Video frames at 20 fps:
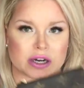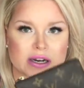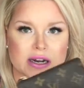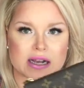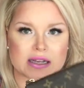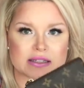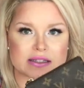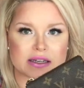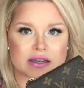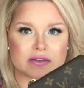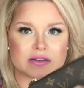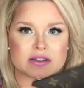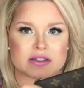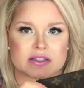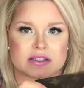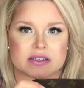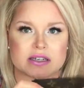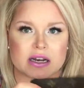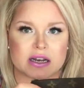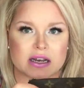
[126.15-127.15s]
It has like the
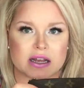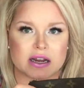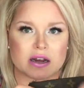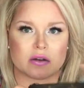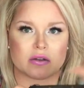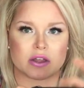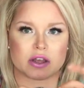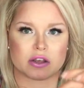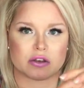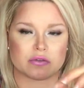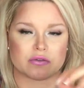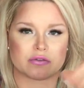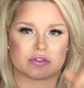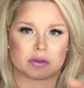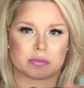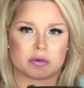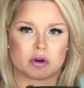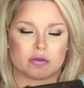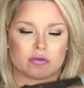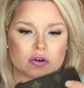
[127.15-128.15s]
stud that you
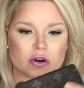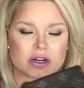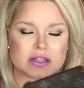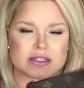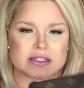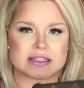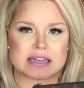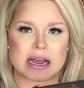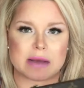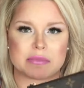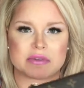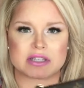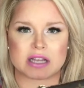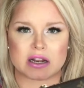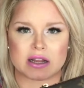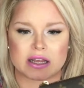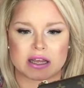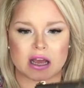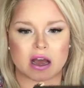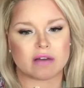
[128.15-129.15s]
flip over and snap. It's kind
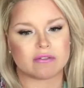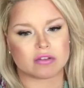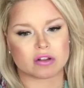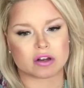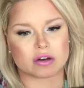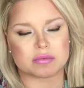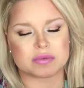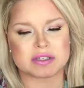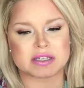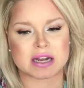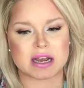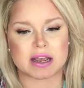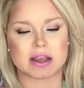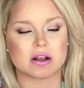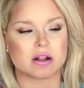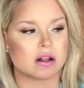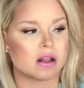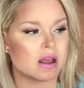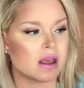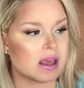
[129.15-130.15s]
of like envelope
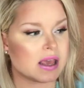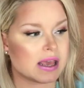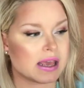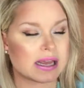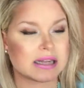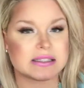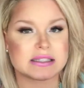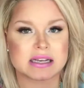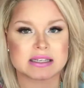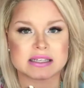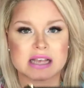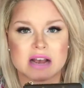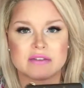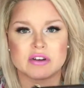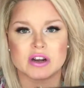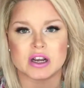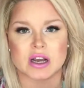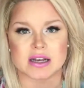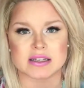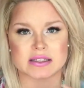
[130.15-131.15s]
style. It does have
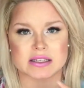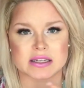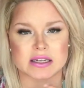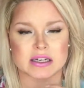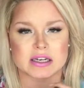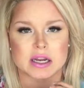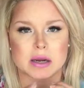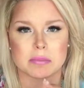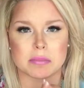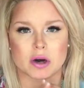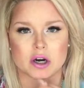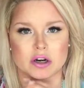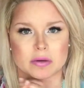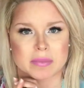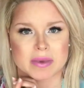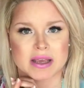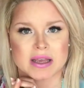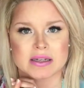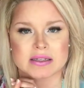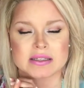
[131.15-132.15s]
a gusseted
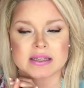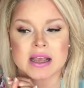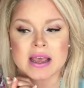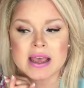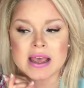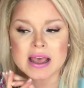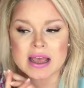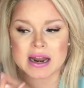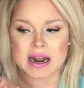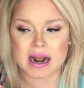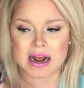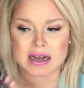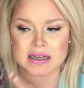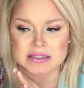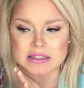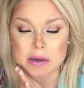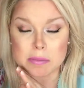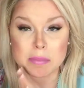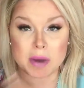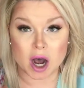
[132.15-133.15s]
compartment. It
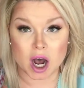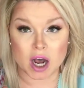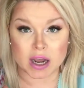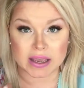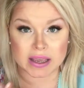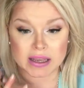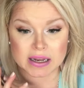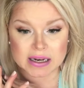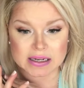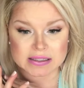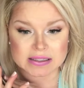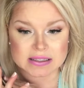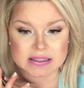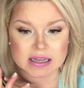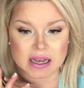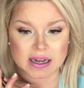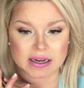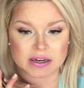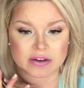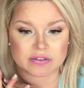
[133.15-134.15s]
has a pocket
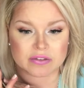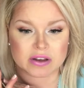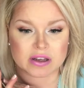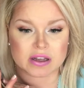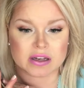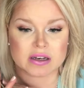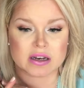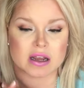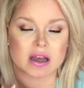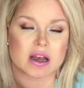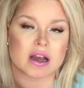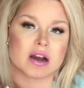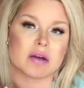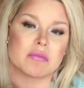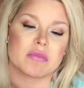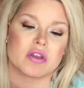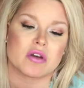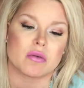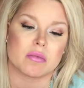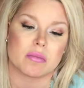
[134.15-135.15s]
inside of it,
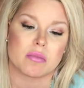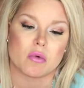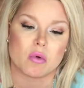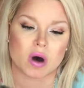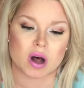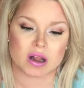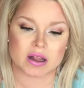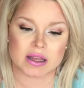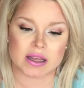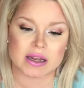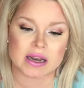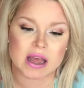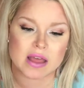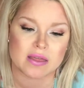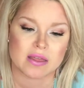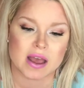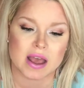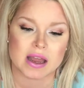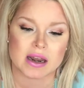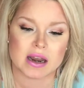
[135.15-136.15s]
um, the wallet,
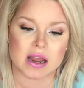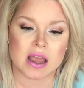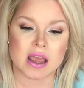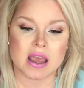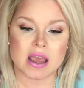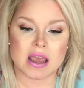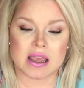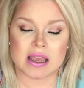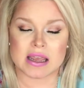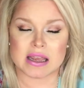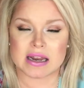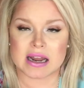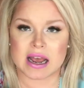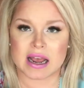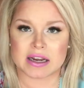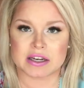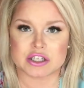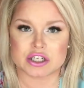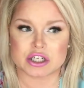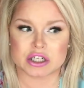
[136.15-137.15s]
and then it
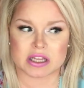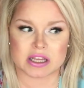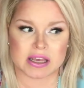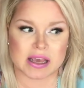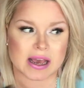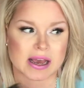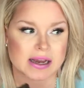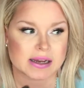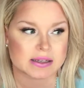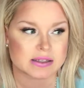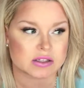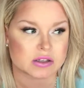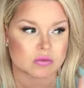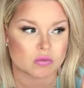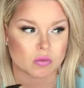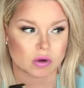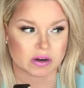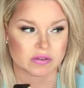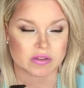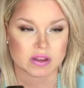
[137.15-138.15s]
actually has
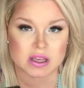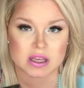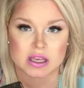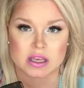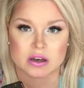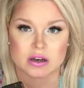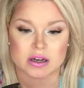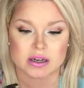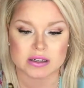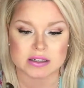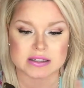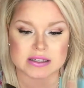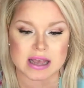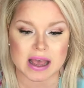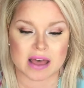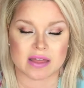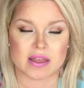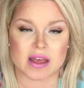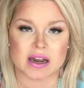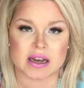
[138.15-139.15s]
one of the key hooks
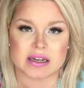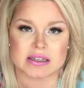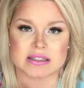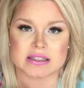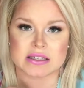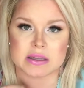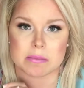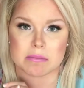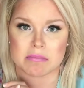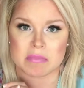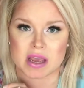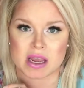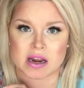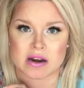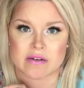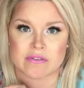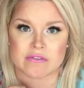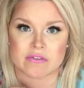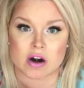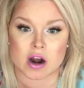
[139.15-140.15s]
and then it's
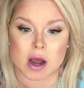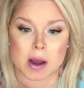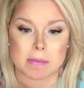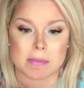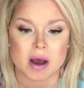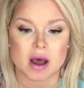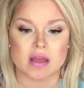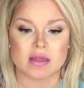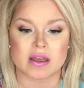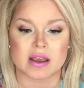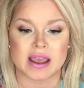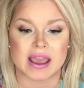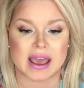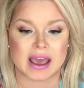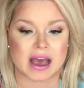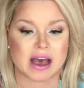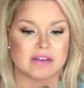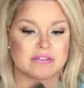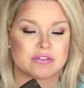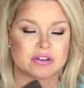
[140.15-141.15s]
made from the
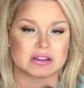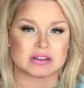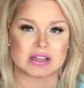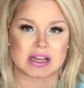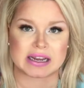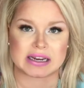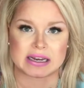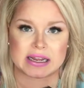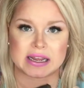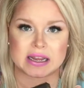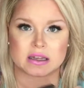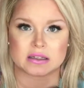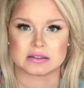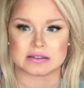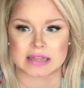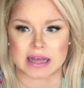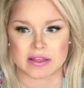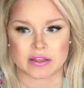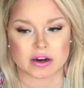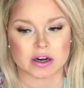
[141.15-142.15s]
calf lining
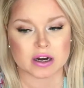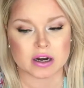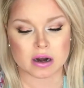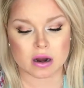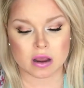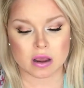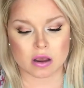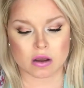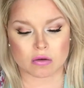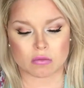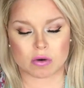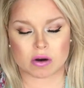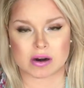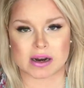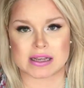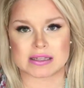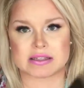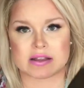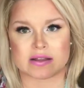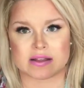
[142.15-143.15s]
leather,
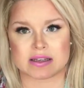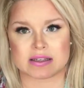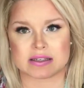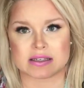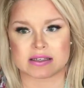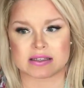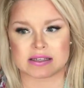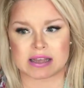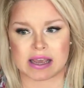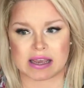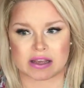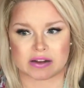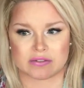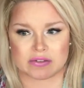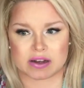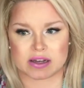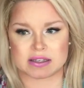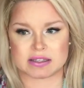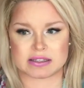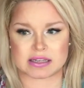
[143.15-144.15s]
whereas this is
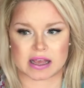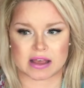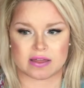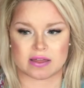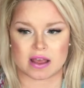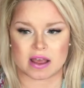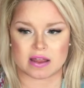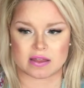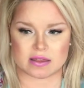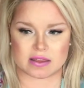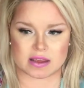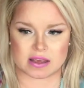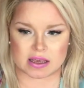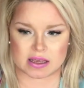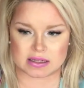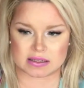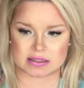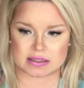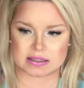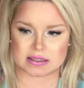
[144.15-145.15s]
canvas and then the
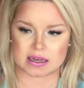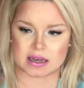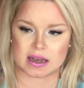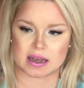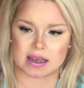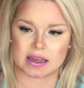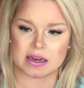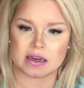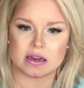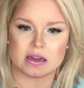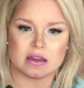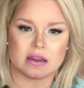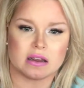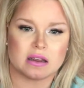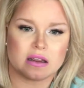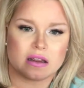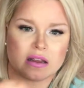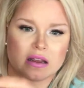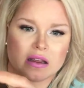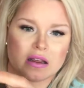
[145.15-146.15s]
inside
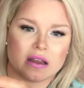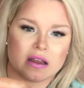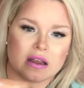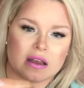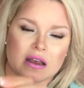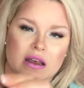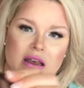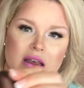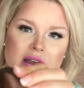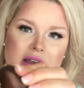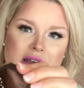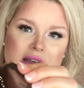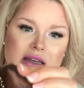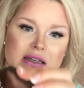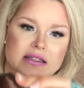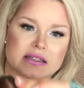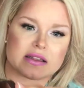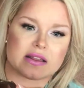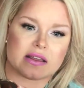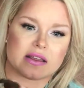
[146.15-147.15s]

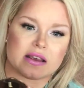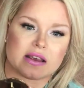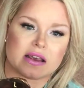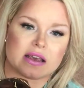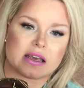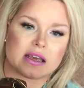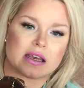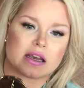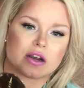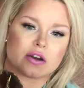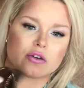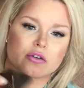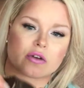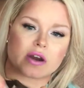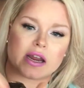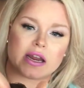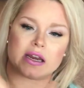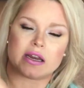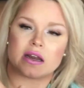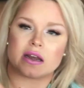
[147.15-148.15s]
is the
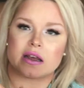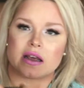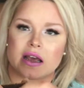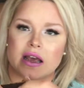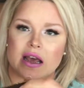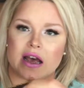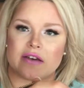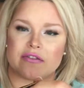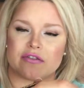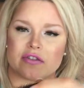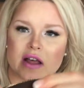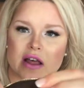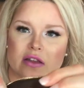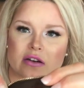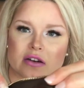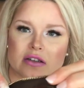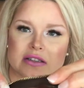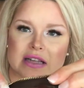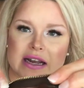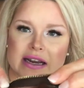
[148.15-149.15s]
grain calf
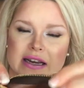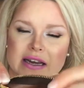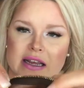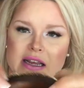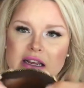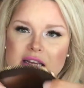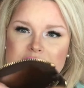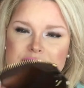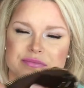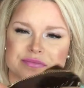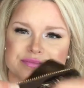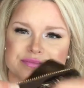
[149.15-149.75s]
leather lining.